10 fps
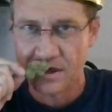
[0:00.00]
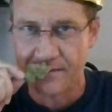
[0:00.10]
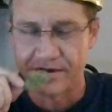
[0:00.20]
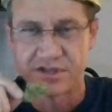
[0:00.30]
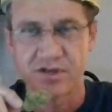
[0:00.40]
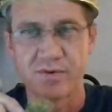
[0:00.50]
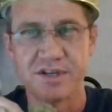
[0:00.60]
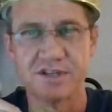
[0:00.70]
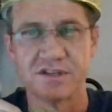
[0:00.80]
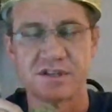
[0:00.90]
if you
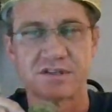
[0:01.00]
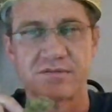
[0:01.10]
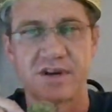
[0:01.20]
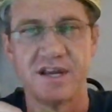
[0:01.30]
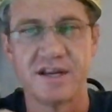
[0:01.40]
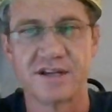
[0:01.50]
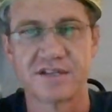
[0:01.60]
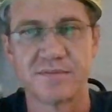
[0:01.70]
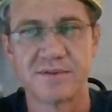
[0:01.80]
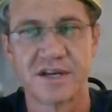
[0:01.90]
squeeze it just right, you get
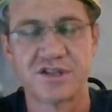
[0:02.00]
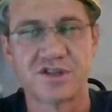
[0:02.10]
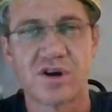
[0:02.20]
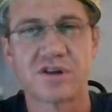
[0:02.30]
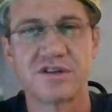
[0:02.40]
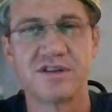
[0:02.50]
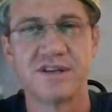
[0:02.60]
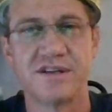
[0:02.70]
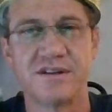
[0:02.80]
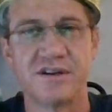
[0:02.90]
some nice
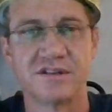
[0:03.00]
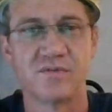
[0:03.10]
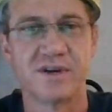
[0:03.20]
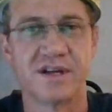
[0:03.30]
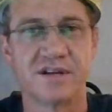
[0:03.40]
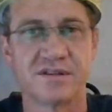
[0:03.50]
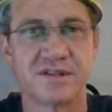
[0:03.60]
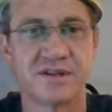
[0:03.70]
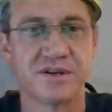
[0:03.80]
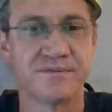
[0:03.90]
chocolaty in there as well.
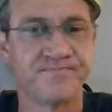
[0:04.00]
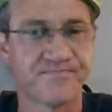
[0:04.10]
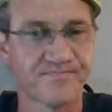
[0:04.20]
So